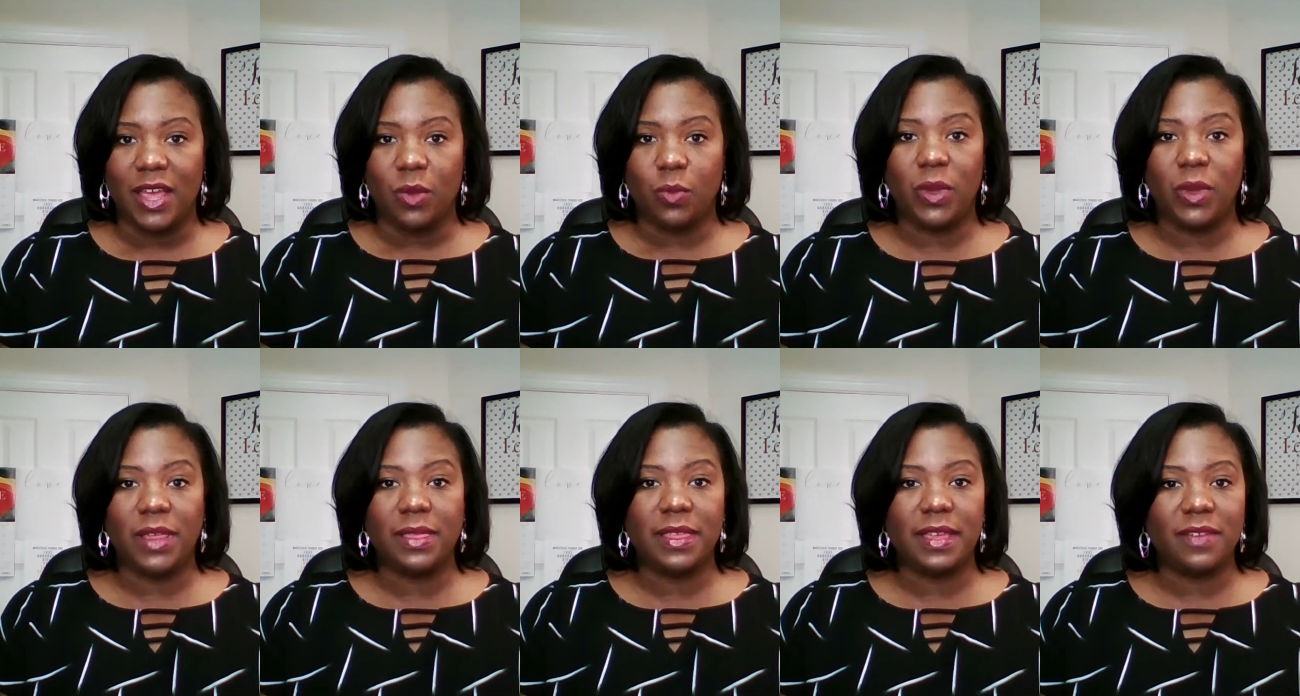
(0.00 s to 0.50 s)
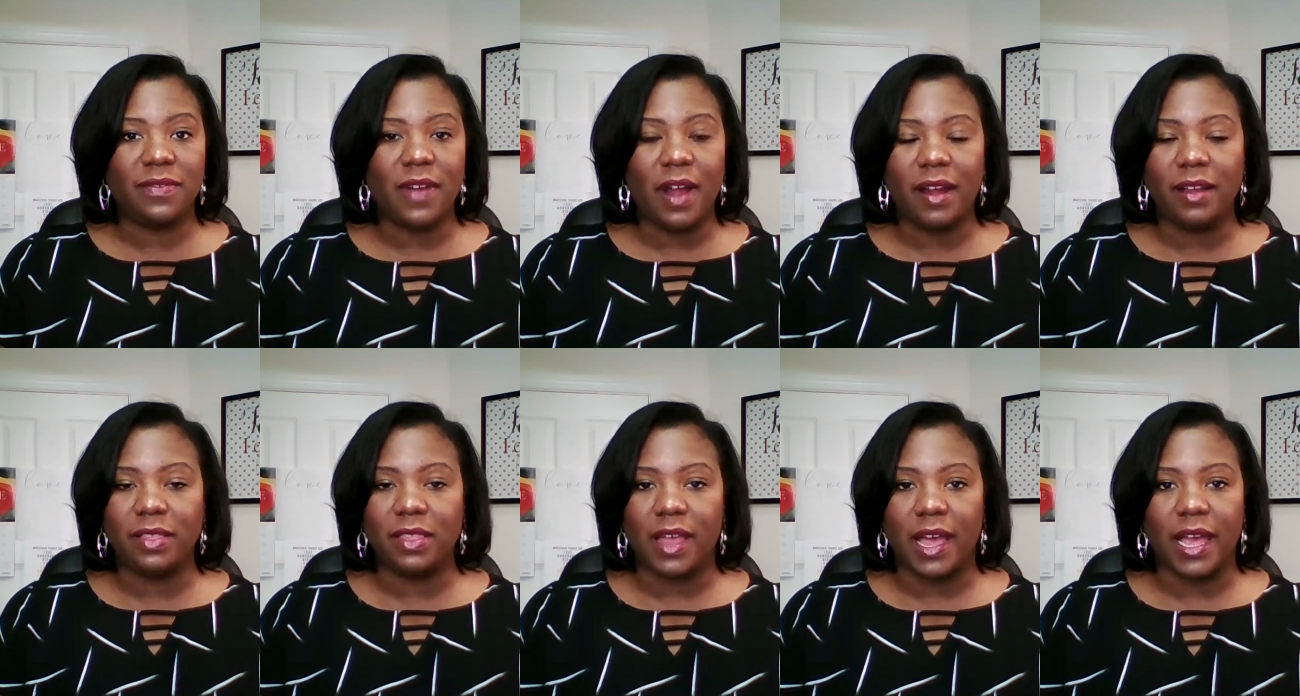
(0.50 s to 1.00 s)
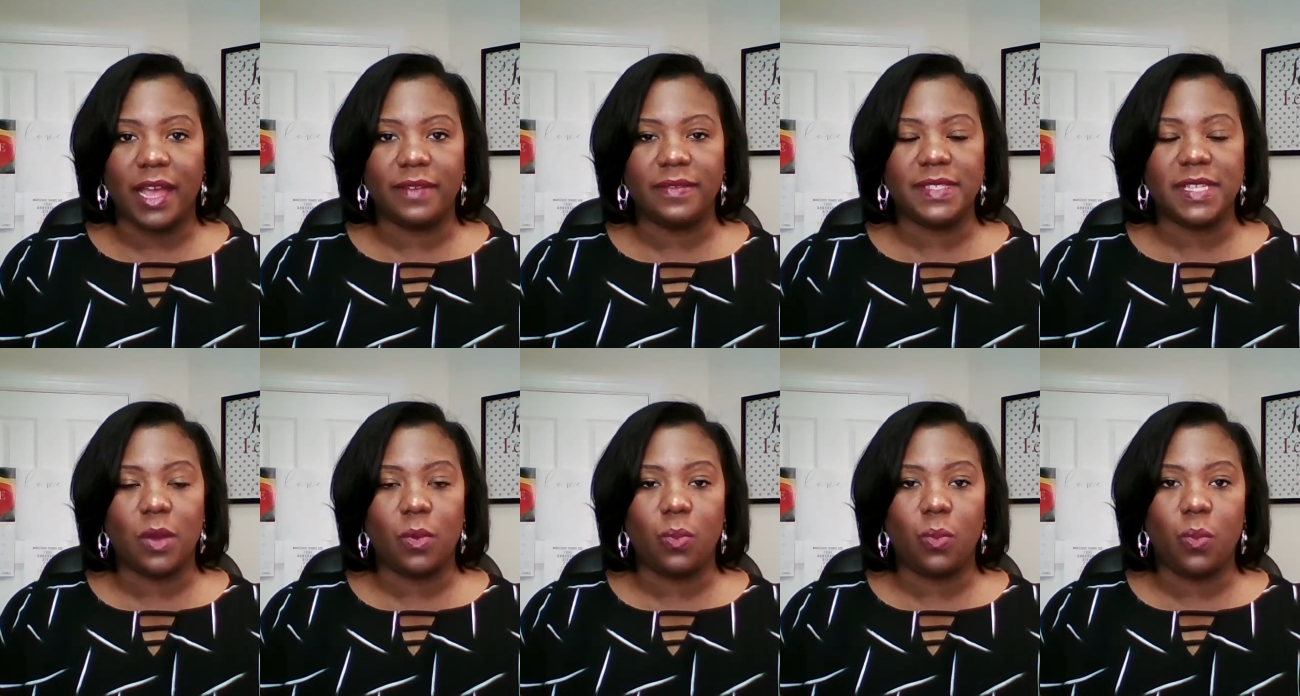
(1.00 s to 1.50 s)
We live our
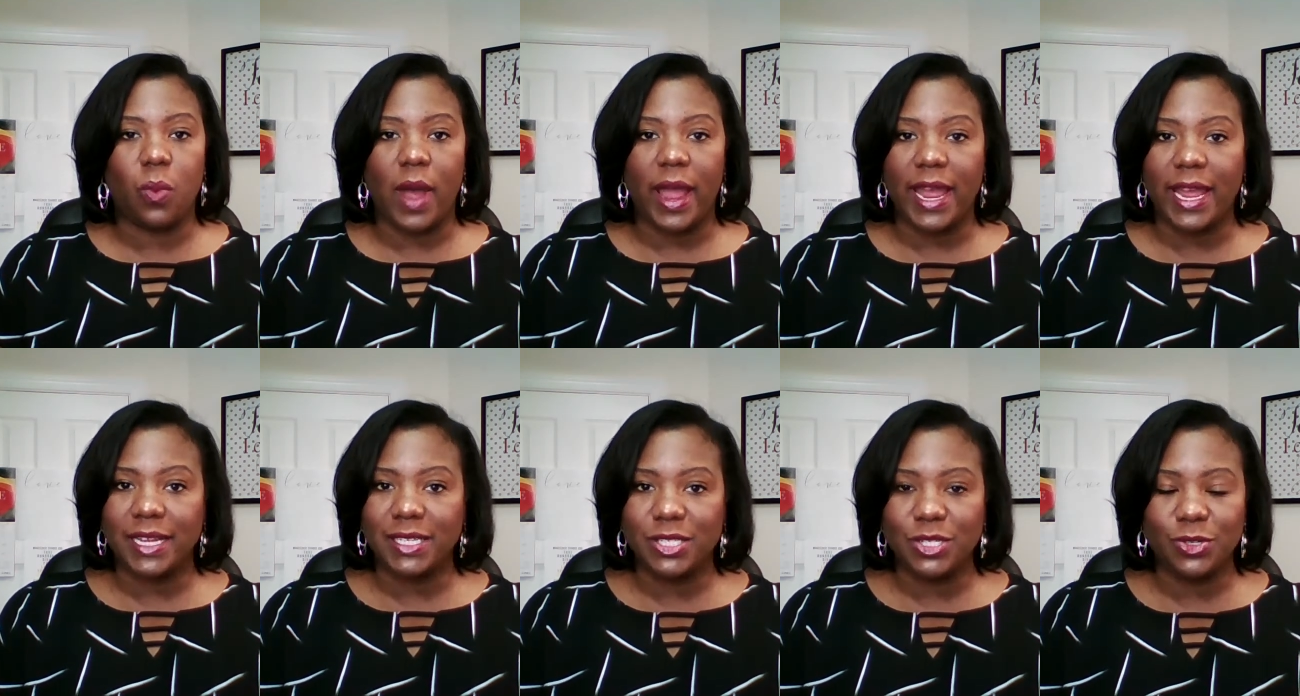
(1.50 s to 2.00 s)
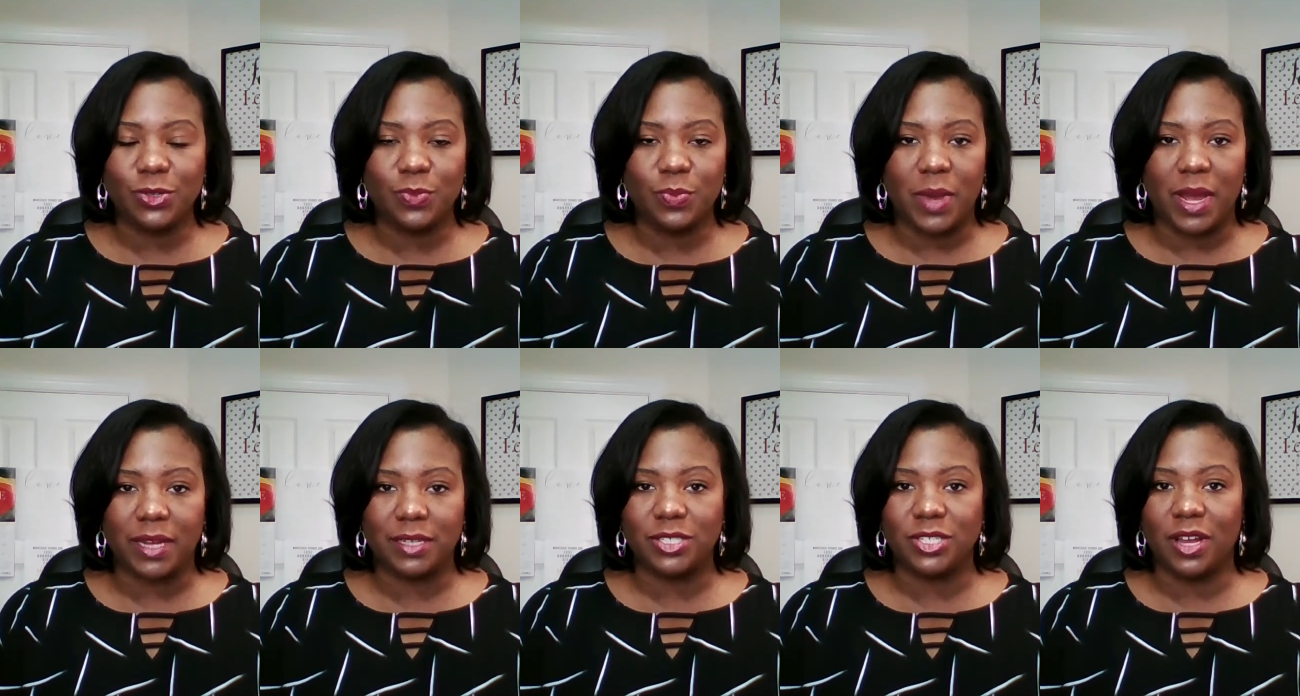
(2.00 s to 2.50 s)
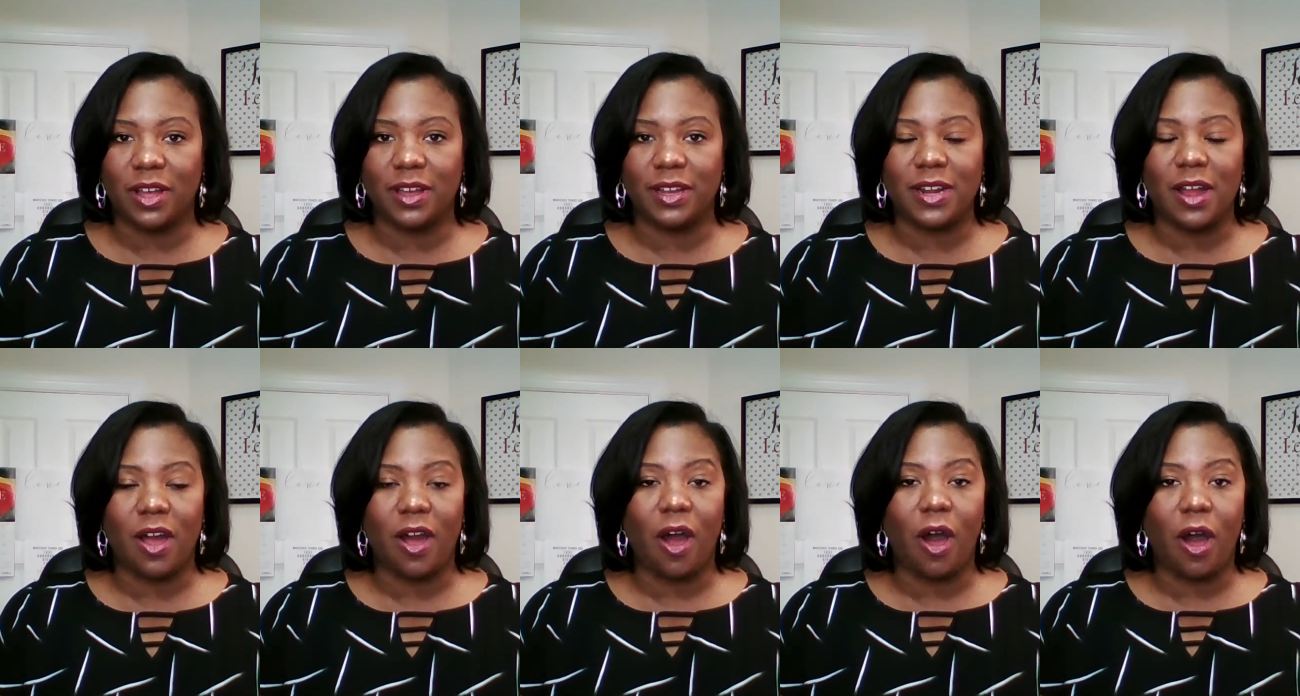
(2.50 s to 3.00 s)
lives way too much
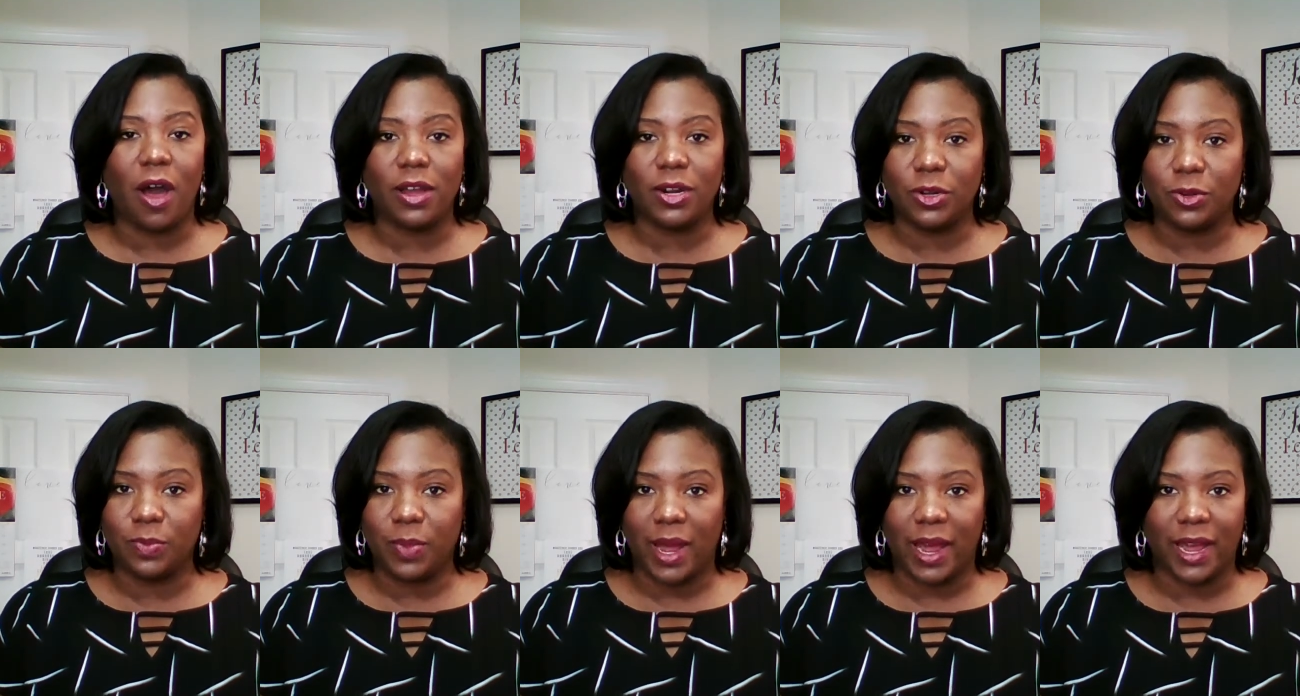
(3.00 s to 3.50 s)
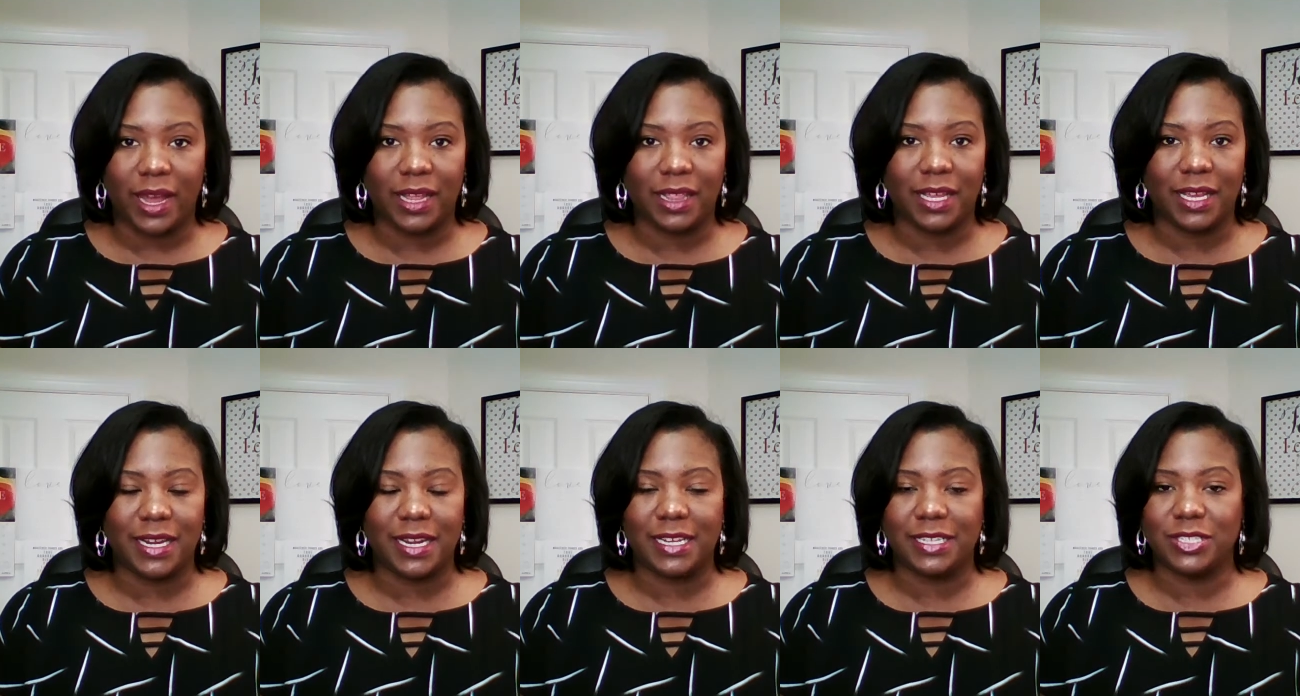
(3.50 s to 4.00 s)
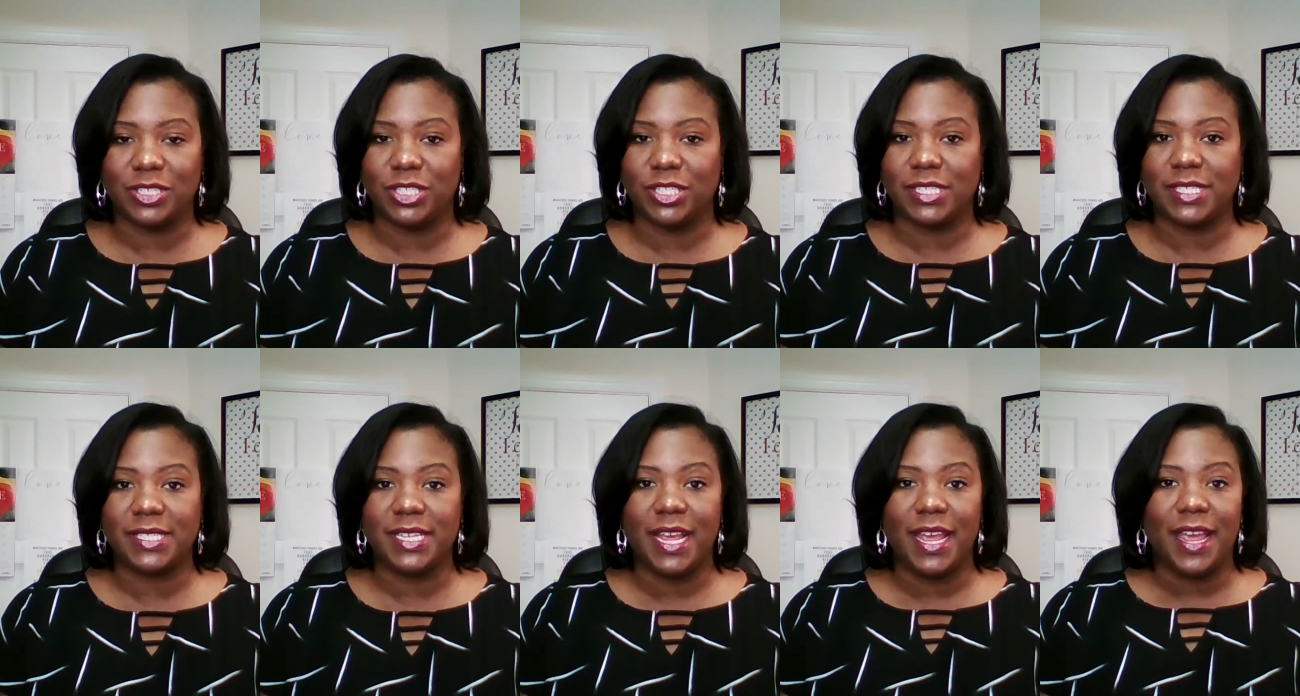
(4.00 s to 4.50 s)
on autopilot and
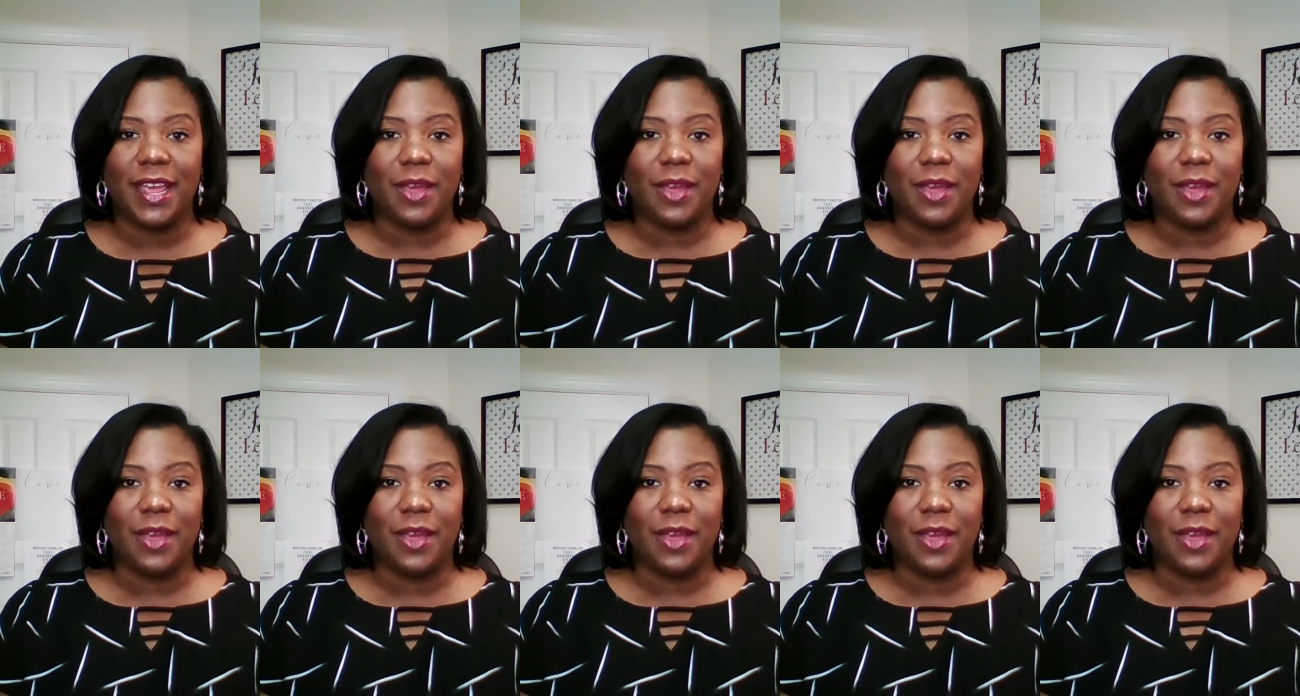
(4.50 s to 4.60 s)
just